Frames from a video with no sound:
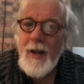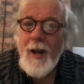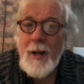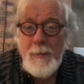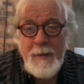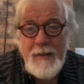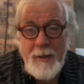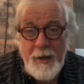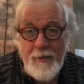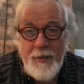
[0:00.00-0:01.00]
I speak to my
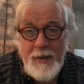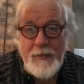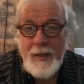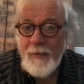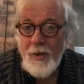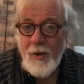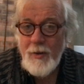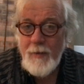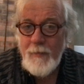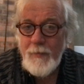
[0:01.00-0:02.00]
girlfriend after they've gone.
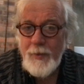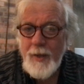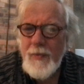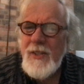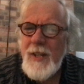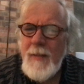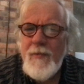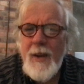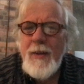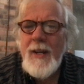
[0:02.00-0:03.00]
They seem
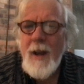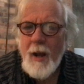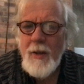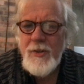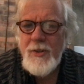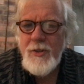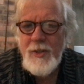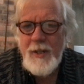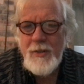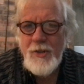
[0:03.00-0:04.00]
very nice, she
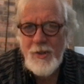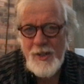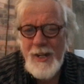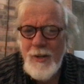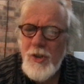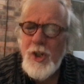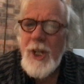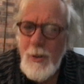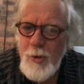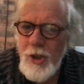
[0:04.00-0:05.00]
says. Justin looks
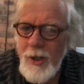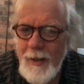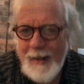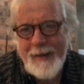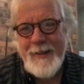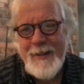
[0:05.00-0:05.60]
cute. Ha!